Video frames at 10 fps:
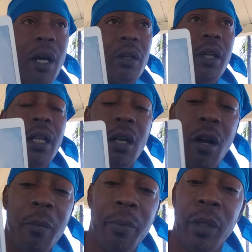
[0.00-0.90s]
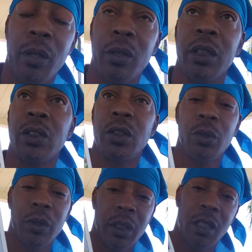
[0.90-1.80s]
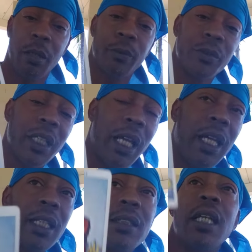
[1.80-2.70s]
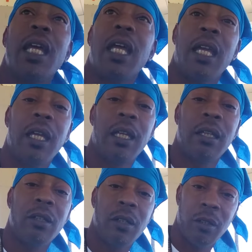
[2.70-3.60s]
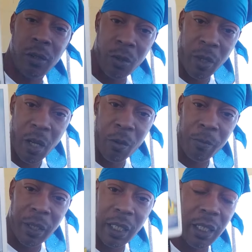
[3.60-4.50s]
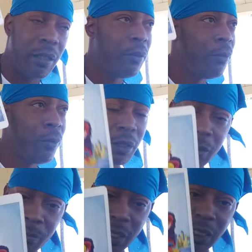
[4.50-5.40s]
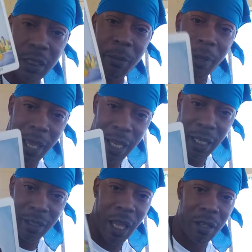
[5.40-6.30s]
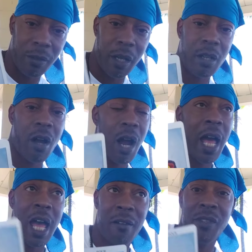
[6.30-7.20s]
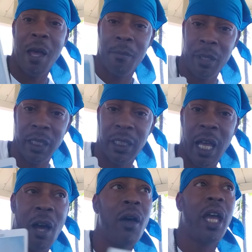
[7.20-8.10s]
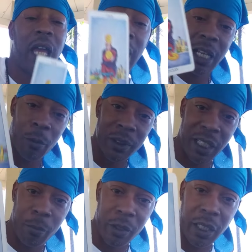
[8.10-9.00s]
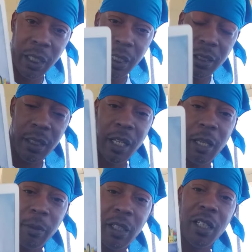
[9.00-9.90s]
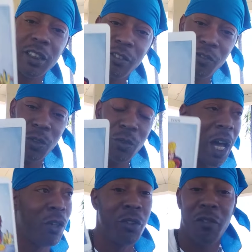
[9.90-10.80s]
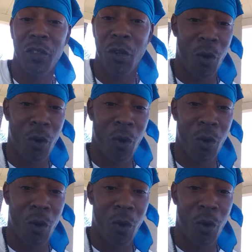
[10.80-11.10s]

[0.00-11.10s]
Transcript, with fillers: My credit card bill is due in a couple days, and you helped me with the money to pay that credit card. I have that money now, and I was able to eat today because of you. I don't even